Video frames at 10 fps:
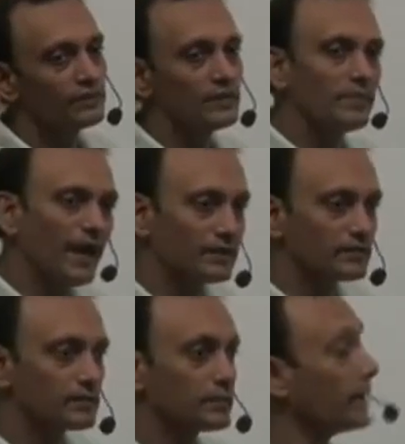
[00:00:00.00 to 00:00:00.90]
the man,
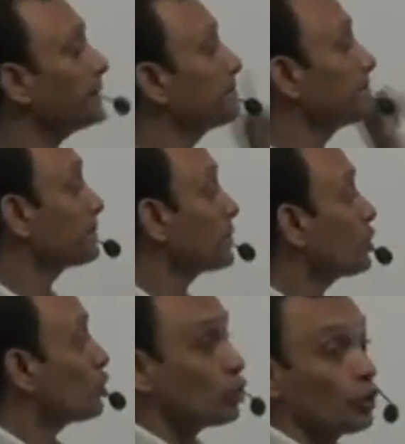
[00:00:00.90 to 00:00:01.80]
right?
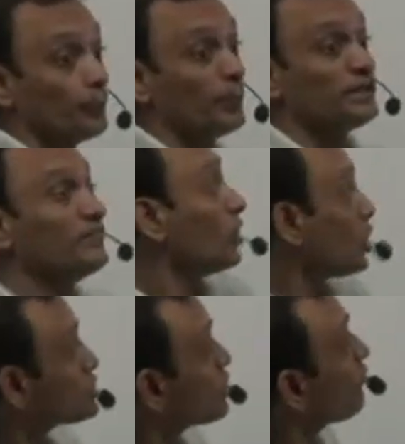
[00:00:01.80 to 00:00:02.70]
But the
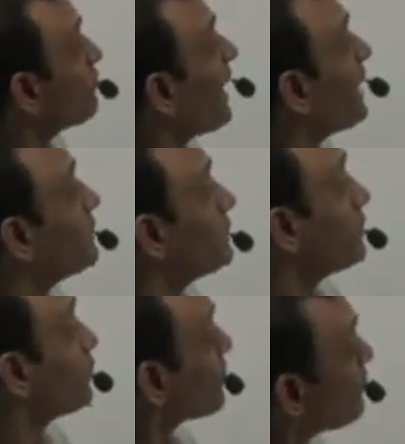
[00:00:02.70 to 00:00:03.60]
velocity of man,
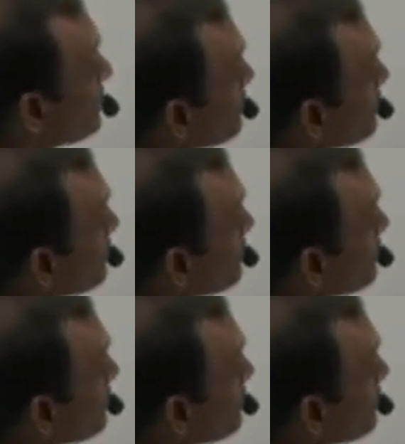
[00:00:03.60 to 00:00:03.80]
if